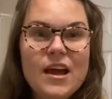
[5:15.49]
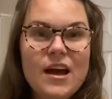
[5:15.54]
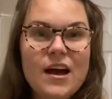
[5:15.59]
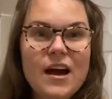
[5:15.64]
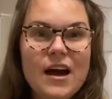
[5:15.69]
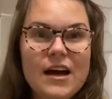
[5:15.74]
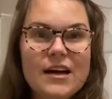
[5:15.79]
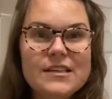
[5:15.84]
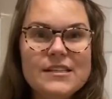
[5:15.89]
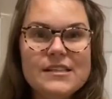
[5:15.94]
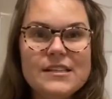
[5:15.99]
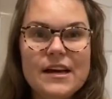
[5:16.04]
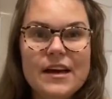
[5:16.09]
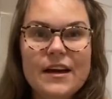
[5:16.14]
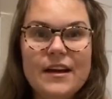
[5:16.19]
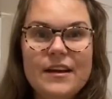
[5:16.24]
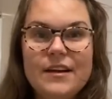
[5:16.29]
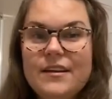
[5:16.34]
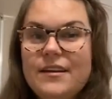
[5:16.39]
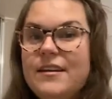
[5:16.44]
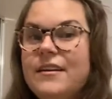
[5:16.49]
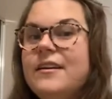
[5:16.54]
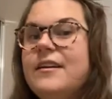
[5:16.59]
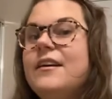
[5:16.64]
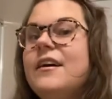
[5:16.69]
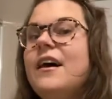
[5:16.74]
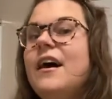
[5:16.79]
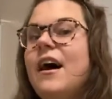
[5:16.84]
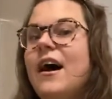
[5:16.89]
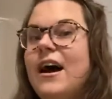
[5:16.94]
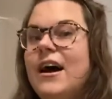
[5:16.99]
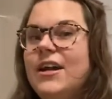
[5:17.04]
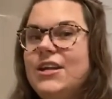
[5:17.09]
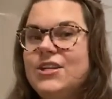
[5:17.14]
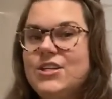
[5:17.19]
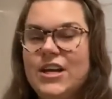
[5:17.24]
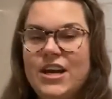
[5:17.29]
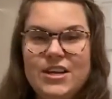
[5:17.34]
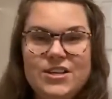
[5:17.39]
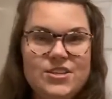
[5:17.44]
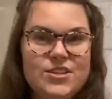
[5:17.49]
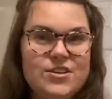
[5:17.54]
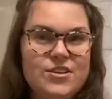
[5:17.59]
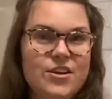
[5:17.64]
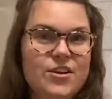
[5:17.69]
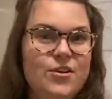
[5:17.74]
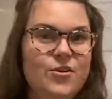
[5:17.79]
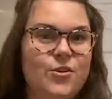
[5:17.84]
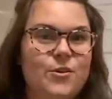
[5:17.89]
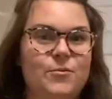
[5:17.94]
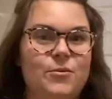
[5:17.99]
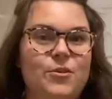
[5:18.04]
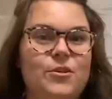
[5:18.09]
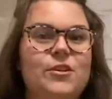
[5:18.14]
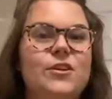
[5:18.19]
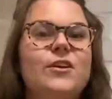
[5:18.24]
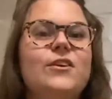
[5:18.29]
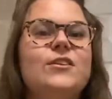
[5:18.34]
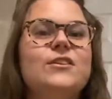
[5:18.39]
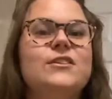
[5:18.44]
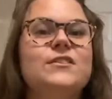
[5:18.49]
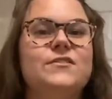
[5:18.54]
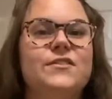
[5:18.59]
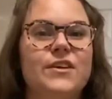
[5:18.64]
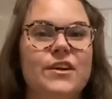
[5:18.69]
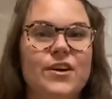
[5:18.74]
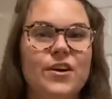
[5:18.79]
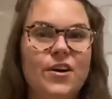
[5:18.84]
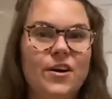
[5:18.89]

I said, I changed into normal clothes for y'all.